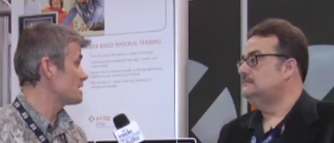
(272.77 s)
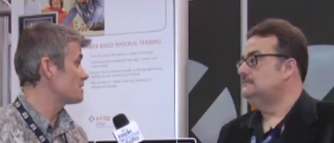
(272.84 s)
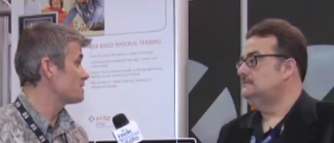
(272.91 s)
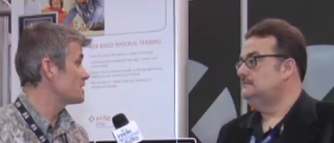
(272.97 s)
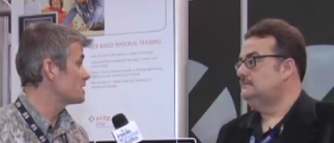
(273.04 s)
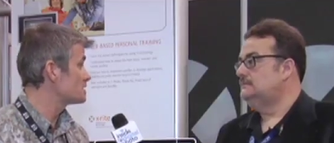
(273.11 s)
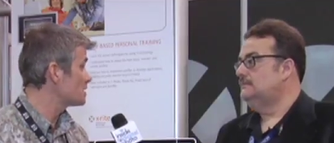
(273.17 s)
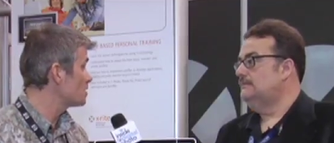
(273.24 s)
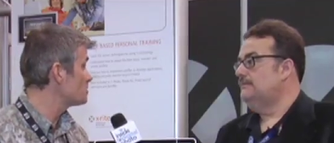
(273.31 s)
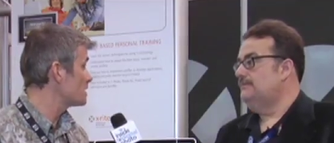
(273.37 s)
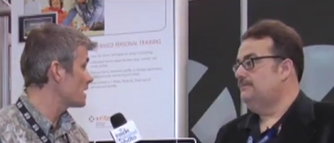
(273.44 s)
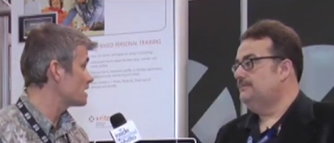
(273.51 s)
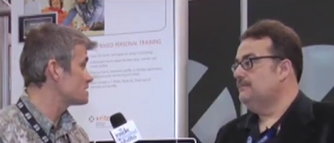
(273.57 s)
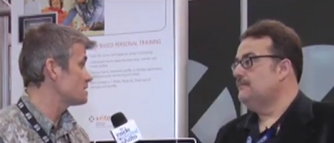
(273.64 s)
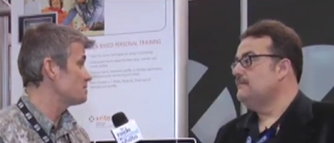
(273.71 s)
Speaker 1: of the Adobe
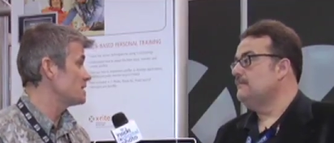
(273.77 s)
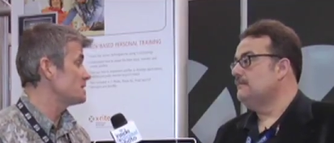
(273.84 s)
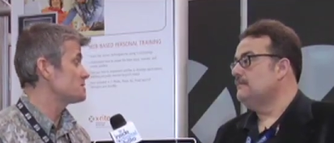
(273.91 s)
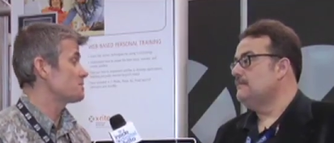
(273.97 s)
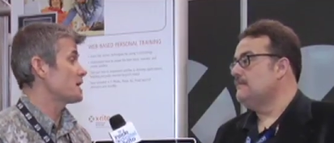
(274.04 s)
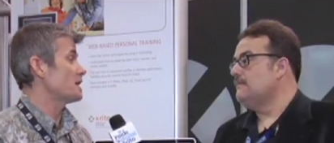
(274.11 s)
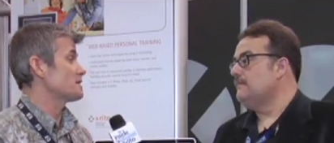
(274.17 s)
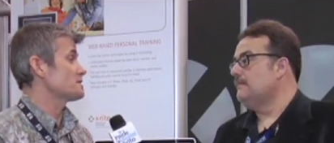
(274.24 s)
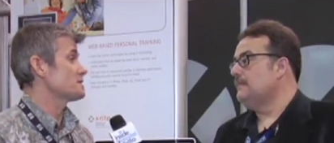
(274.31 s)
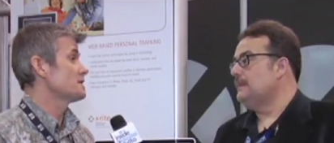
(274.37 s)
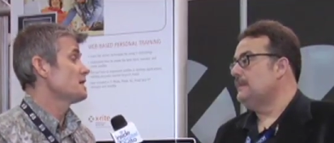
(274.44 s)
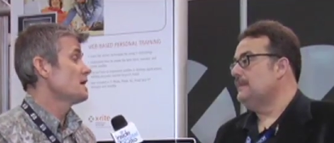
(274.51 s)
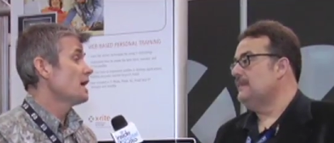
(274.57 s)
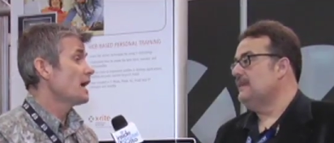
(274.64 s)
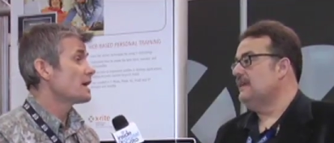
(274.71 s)
RGB space
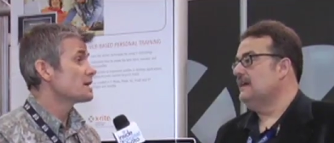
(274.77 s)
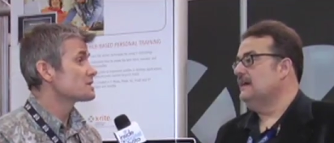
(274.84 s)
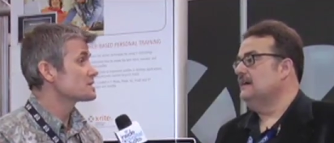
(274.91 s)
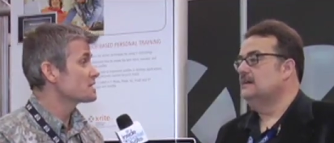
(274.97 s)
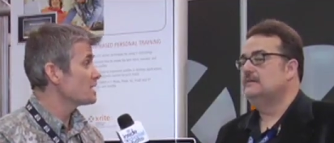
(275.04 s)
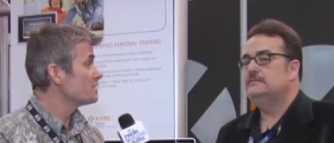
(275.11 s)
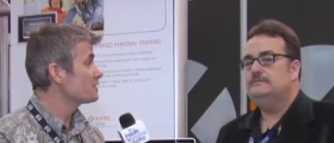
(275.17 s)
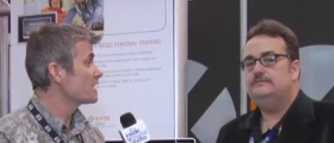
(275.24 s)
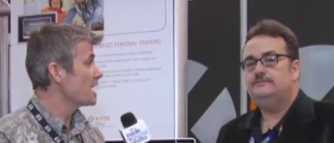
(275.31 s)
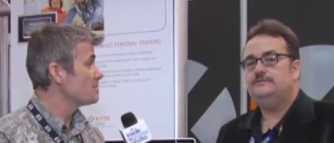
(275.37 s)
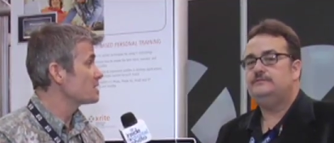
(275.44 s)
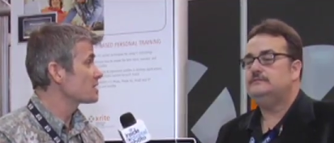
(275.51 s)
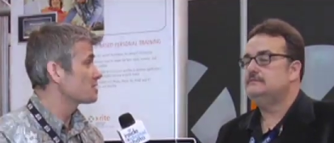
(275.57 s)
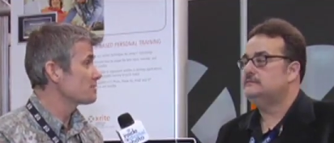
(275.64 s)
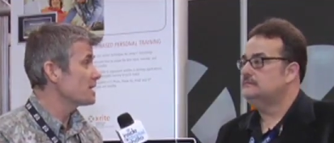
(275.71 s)
and are self
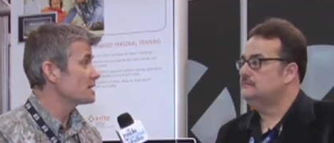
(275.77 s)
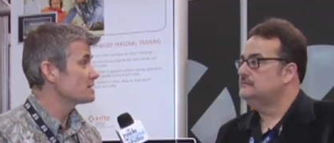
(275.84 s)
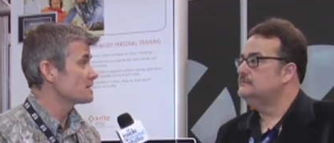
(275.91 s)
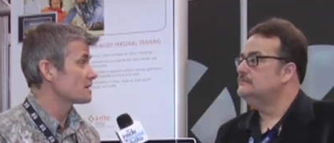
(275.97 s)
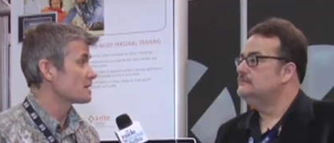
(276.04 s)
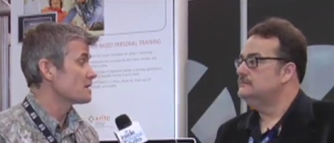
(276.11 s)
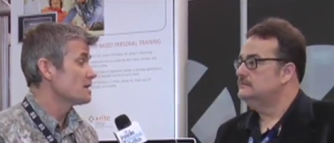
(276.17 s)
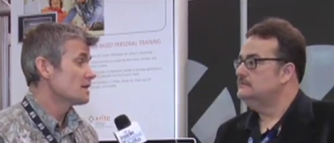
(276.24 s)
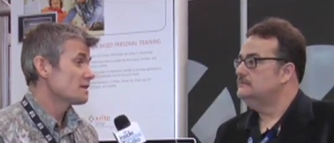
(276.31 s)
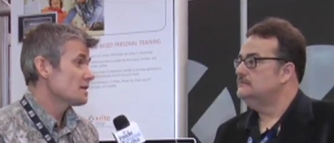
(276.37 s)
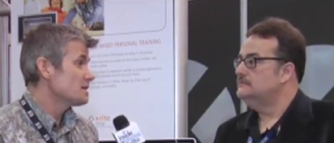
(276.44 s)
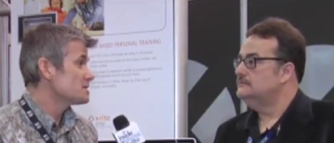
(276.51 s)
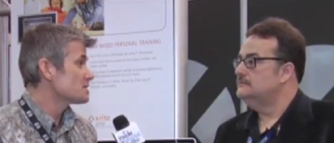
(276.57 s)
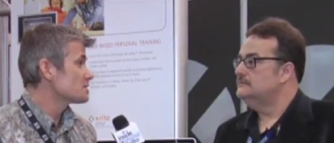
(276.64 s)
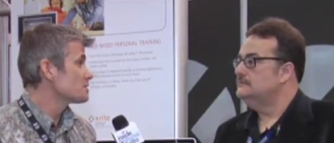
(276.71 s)
gamma correcting.
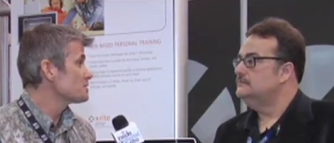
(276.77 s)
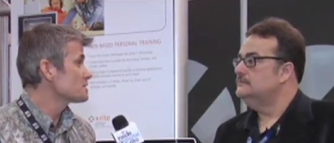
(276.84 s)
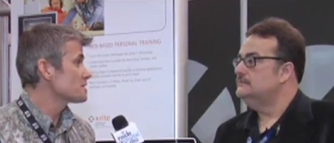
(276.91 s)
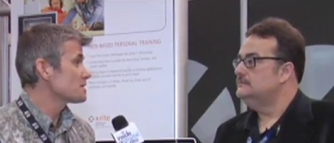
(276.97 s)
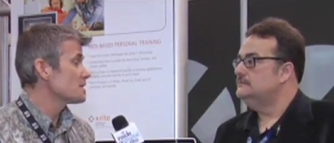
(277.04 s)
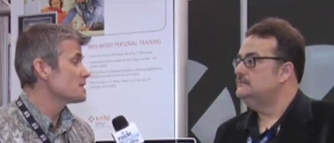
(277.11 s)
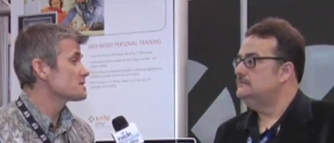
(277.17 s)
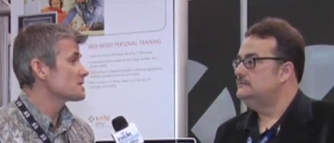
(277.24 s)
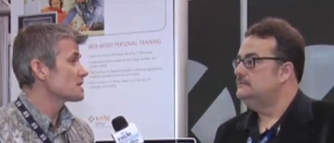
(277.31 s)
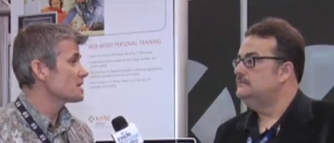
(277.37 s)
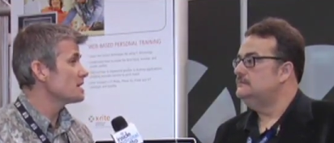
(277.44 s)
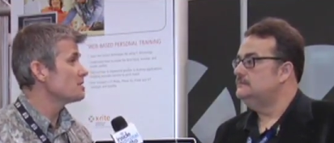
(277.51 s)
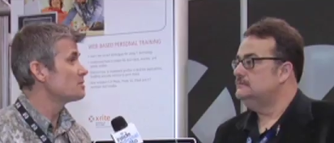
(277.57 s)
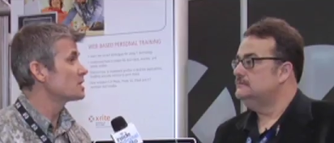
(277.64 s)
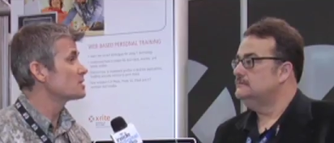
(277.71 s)
These sorts of things are
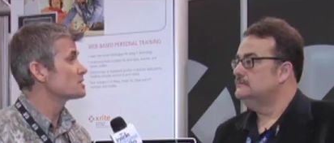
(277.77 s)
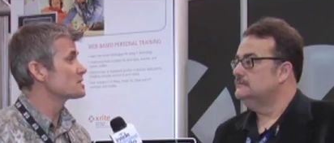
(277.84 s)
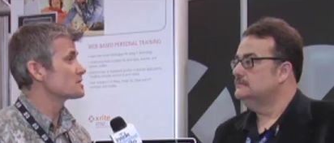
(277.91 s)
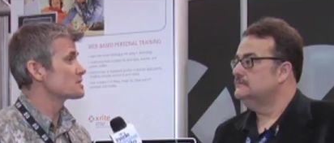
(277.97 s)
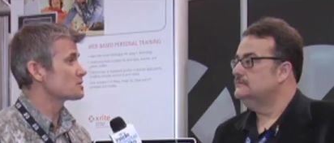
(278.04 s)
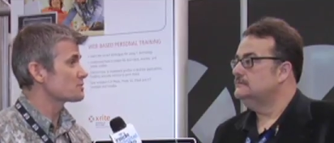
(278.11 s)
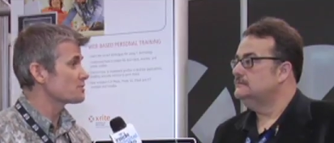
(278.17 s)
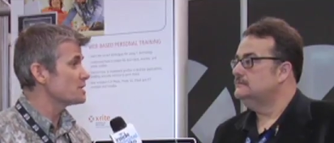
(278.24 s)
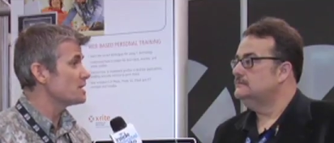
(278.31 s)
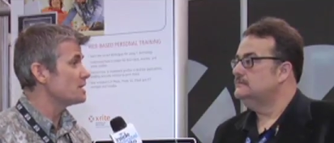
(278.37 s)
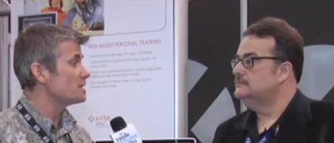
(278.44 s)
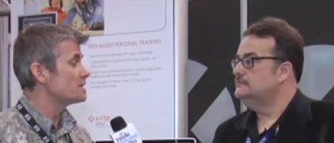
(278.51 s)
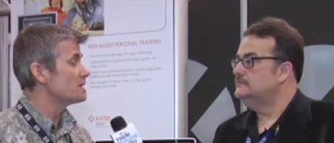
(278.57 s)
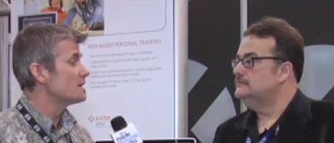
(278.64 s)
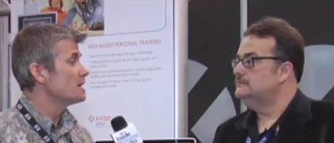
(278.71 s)
key because the
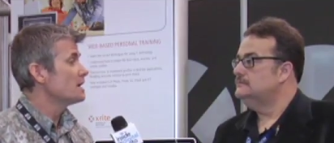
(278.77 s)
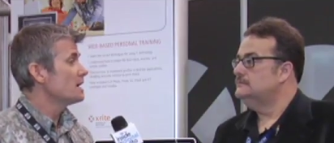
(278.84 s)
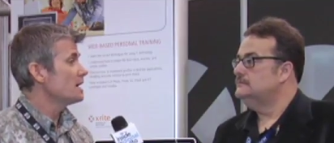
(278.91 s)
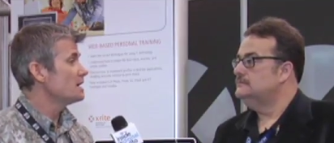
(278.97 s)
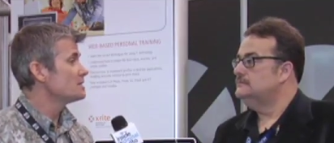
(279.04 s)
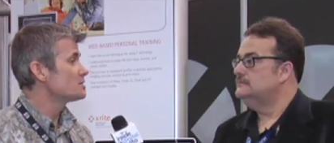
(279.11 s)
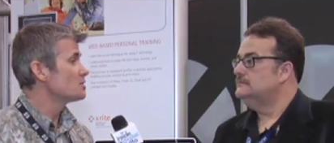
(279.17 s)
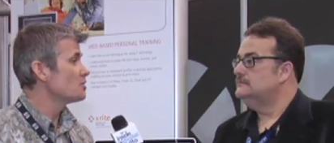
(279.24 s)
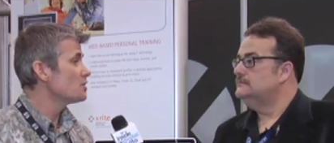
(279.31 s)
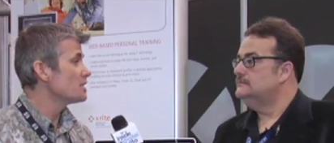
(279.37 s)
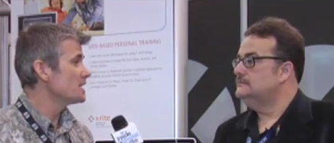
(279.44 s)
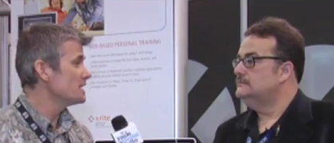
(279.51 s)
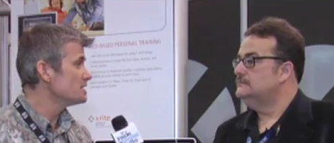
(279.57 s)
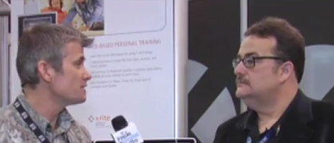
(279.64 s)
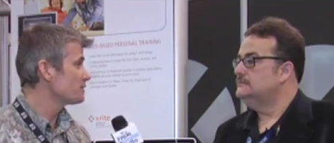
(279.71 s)
screen is your
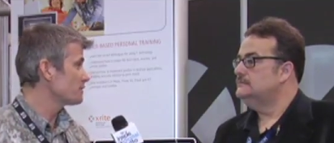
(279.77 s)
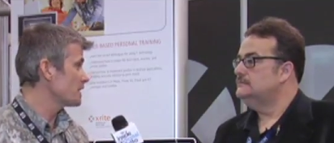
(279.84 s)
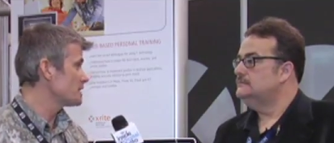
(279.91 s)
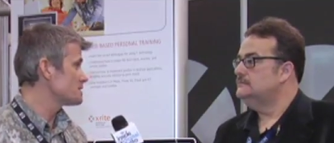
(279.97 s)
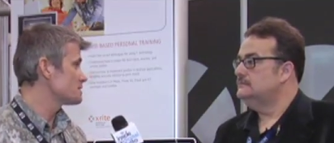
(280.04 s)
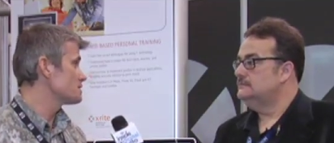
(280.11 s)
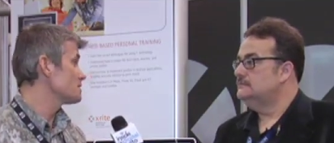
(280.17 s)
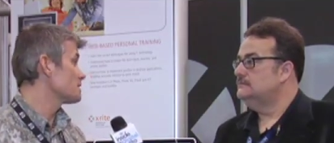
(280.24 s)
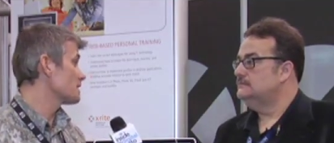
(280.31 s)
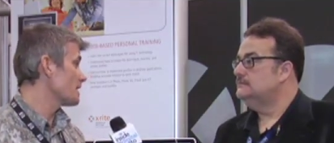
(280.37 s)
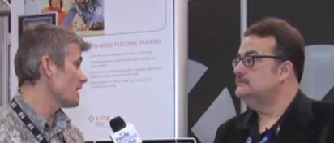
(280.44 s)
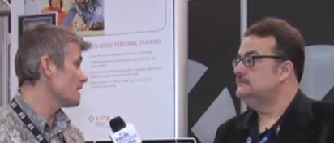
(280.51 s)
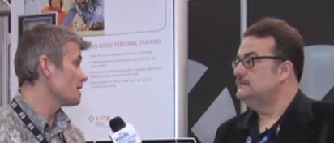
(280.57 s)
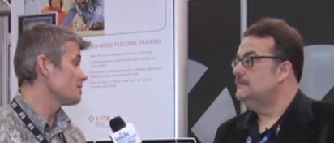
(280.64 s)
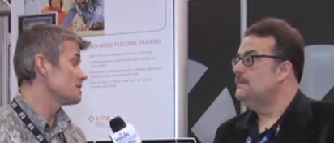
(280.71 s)
interface to the
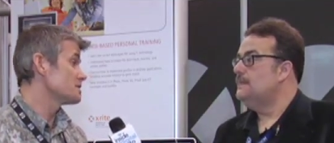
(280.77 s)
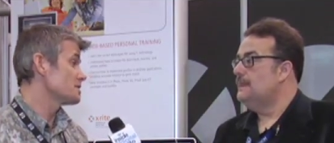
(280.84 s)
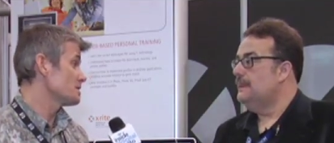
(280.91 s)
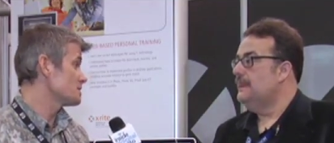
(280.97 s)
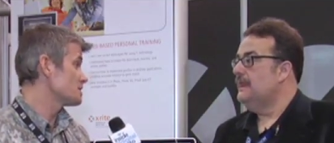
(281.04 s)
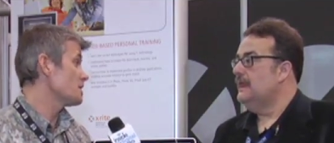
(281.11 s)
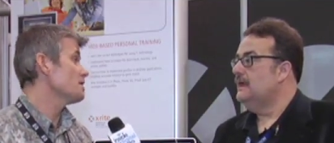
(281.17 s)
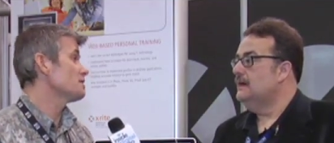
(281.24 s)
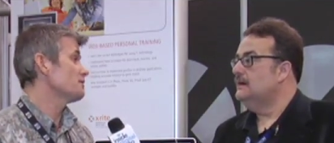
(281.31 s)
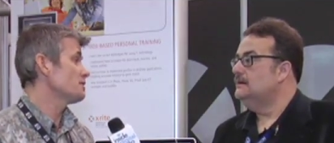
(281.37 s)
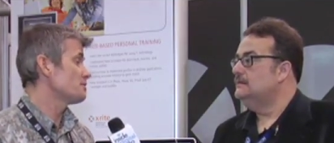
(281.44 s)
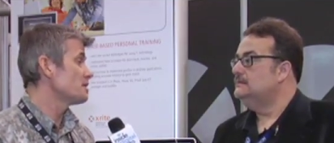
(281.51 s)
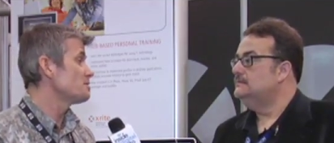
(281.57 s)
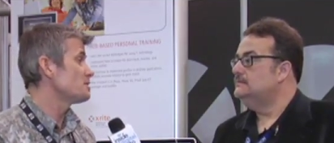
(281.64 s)
color and to the tone of your